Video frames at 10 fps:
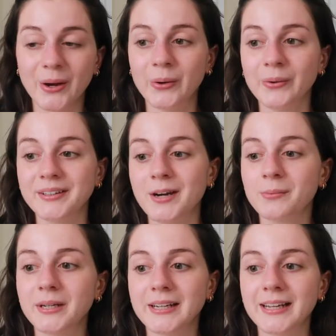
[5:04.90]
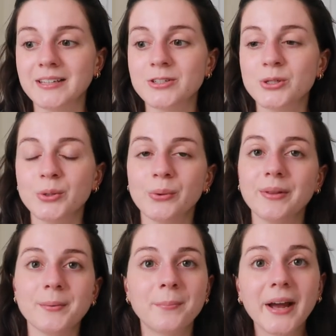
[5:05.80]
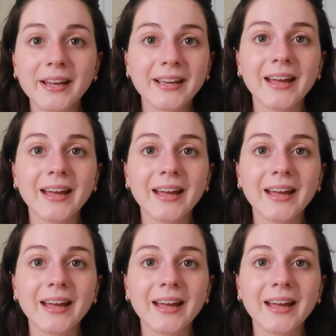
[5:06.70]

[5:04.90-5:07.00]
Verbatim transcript: So now I'm gonna get into the bike.